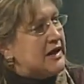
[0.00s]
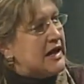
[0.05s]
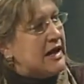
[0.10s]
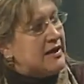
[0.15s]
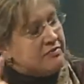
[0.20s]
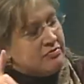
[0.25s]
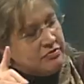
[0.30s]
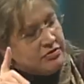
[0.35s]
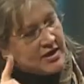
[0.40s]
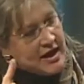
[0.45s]

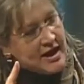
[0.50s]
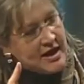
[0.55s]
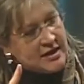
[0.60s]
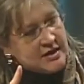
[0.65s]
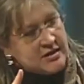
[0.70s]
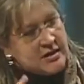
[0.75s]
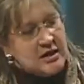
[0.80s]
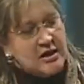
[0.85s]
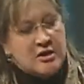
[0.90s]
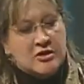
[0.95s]
and
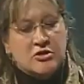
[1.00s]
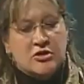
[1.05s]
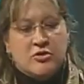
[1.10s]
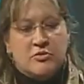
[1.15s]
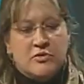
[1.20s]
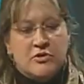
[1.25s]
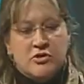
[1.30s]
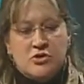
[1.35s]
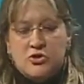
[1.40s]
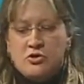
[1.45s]
then to
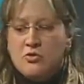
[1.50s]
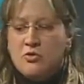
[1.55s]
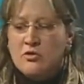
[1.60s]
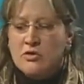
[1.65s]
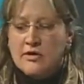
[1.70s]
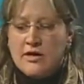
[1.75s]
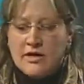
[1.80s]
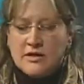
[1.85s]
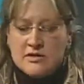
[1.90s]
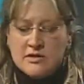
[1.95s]
ensure
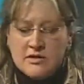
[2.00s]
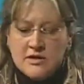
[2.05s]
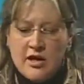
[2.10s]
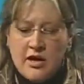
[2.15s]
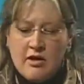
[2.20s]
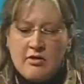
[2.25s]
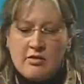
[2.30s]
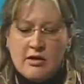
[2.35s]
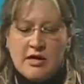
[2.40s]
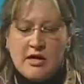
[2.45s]
that it's
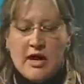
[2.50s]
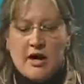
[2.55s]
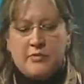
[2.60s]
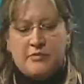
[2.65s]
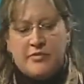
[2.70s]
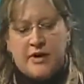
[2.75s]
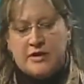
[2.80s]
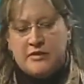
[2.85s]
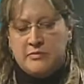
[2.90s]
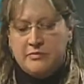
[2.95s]
carried out
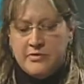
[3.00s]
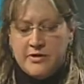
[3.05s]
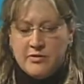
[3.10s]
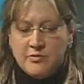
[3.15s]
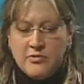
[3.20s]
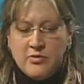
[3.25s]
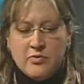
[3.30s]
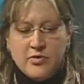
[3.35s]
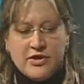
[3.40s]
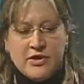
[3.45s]
by the
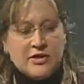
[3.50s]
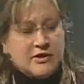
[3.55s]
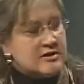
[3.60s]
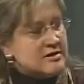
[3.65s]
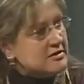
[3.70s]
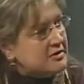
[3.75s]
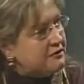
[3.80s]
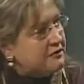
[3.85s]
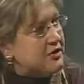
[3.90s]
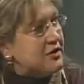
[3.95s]
people within the
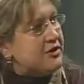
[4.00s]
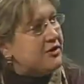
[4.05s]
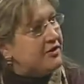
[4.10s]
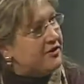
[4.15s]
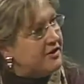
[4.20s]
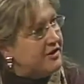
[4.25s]
sphere